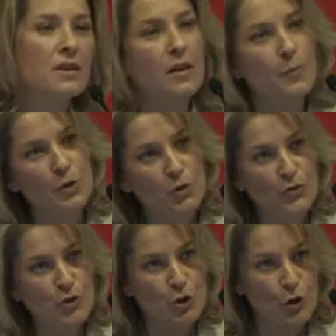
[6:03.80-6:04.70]
the number of
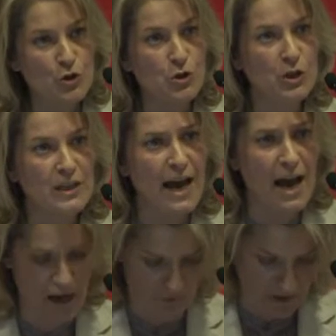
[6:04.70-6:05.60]
shirts you can
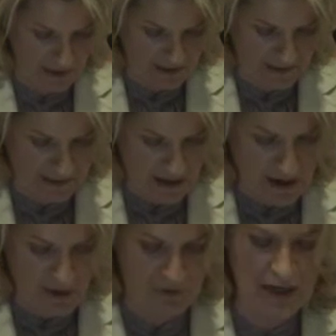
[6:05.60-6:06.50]
have is
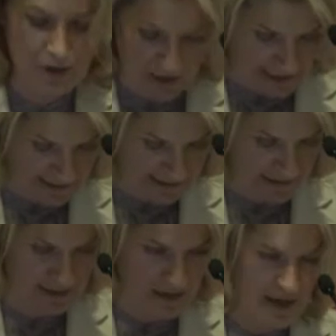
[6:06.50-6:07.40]
regulated.
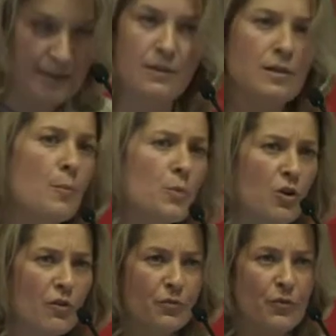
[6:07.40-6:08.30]
The number
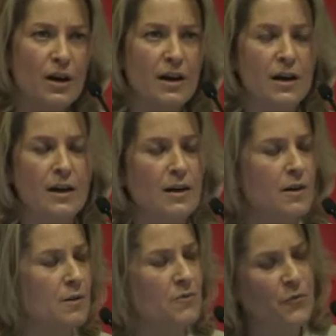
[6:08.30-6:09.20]
of
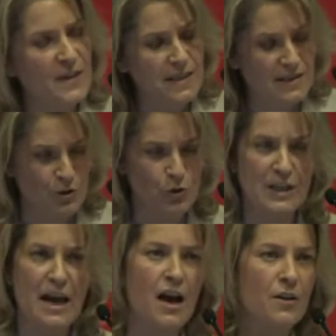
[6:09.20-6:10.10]
uh, visits you
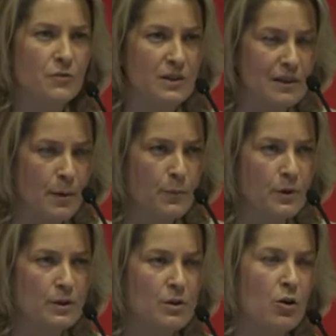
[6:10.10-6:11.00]
can have, the
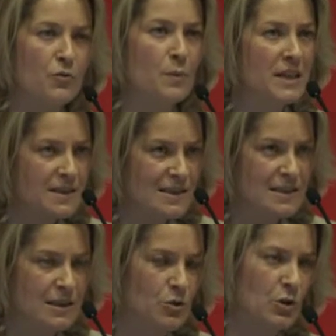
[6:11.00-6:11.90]
number of
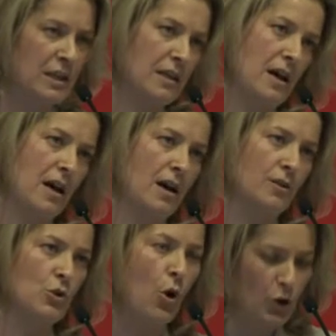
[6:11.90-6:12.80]
minutes you can uh,
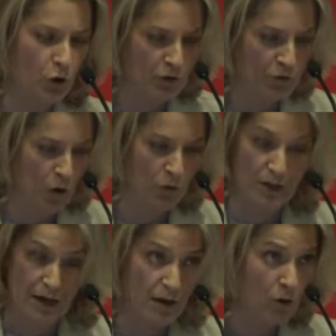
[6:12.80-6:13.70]
talk on the phone,
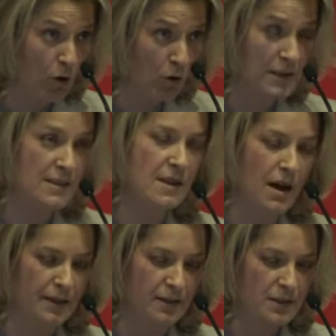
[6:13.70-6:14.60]
they are all
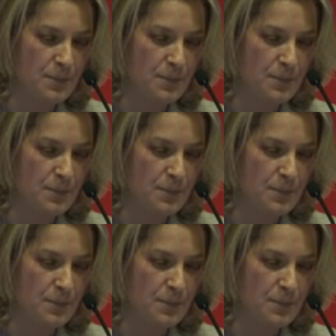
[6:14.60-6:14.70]
decided.